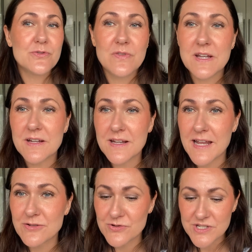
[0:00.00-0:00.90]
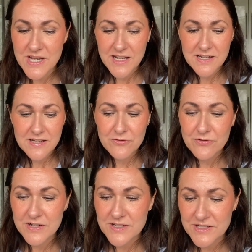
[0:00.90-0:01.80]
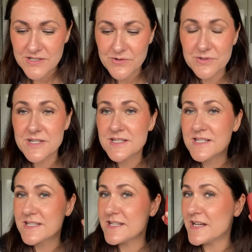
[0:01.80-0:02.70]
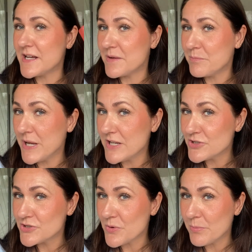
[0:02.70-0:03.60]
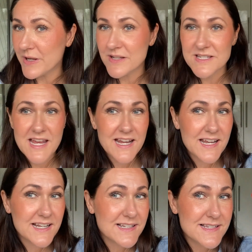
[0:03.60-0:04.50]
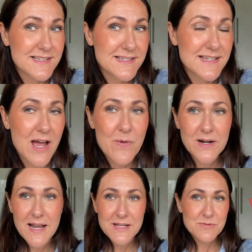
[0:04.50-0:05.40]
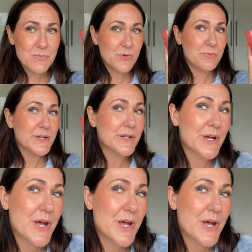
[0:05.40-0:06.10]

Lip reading: think? Can you see any difference? So this is the Peach Sorbet shade and this is the Hourglass Moment.